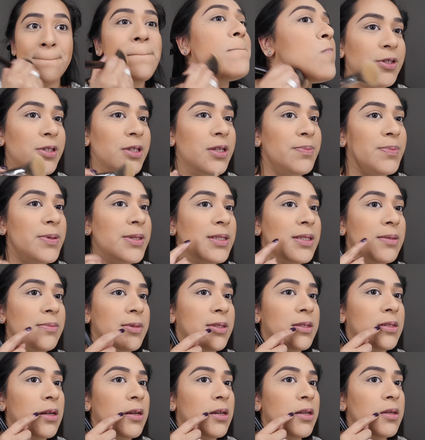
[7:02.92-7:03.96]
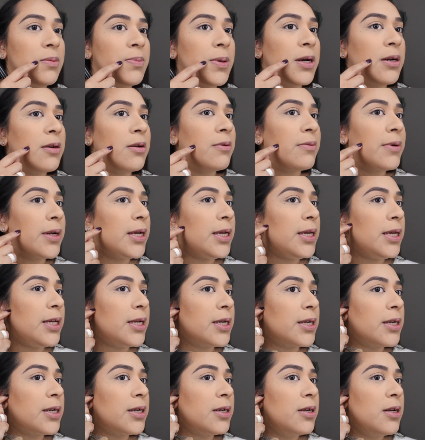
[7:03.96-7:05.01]
Usually put some setting powder right
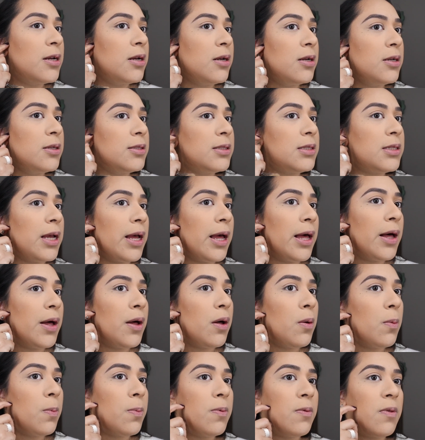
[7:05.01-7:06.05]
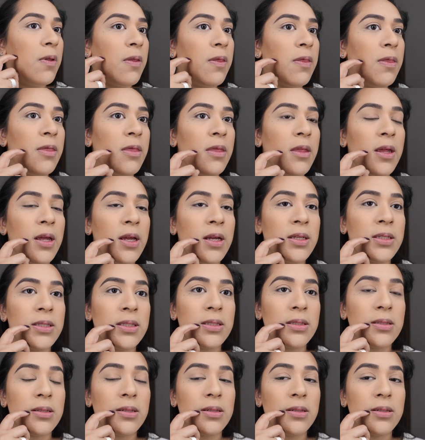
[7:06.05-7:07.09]
here to help
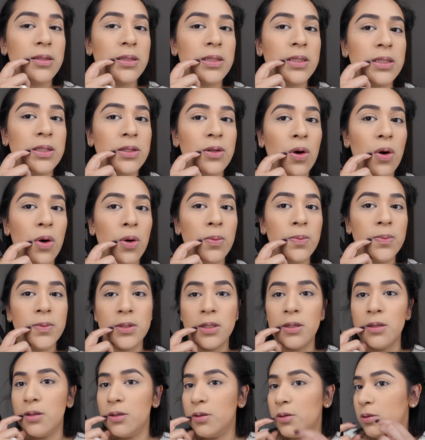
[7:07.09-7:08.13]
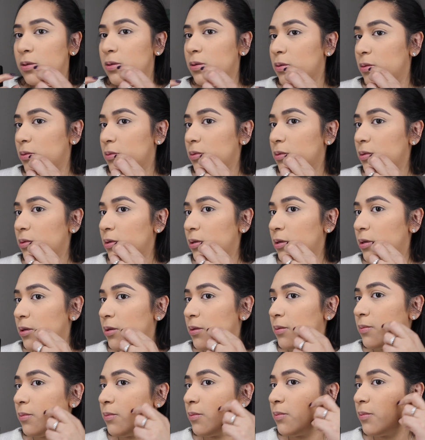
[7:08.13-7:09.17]
this sculpt a little
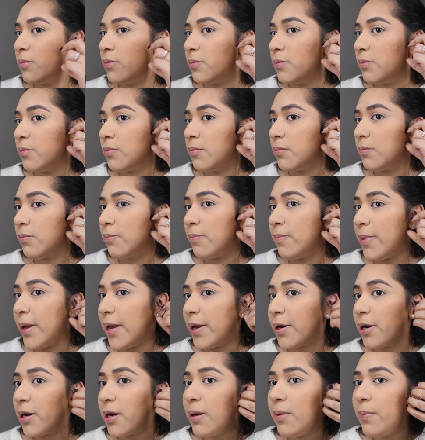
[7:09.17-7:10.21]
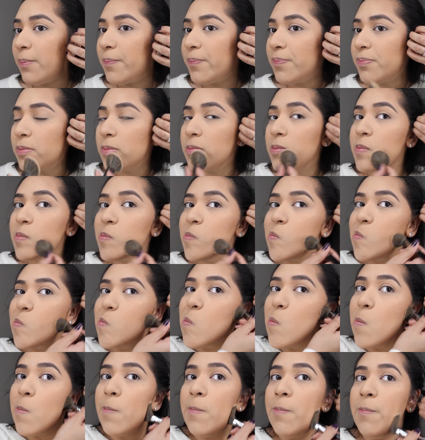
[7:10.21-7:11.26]
better.
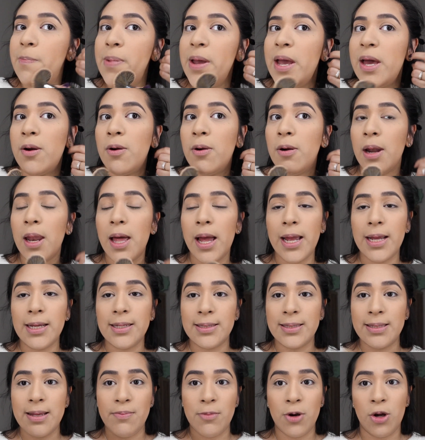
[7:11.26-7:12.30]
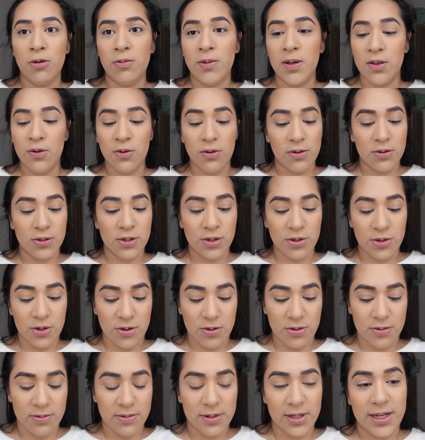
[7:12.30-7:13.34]
Pero like se me olvidó,
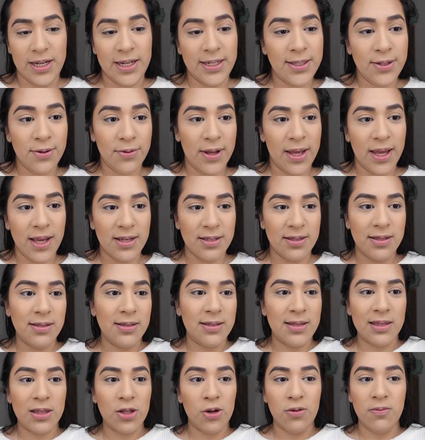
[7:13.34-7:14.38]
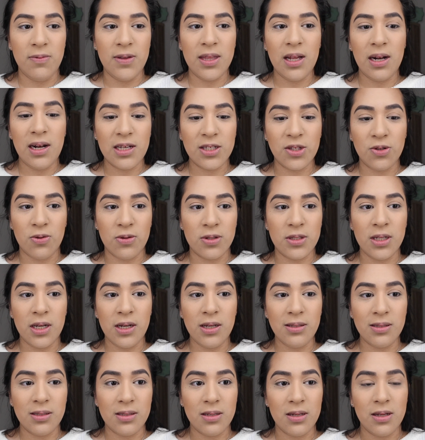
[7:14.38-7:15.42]
so it's okay. Si se te olvida las
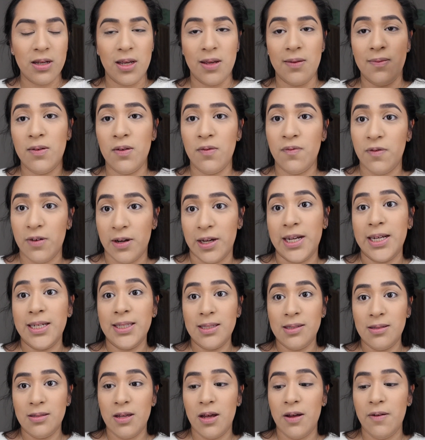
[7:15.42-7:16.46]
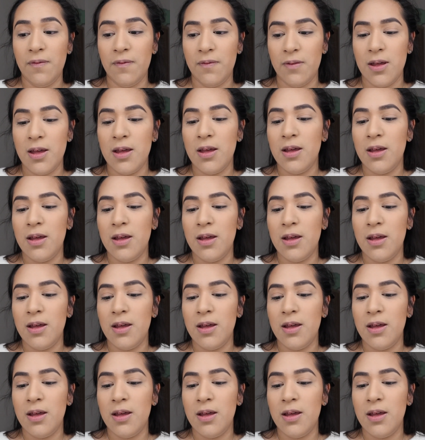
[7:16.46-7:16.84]
cosas, if you forget stuff,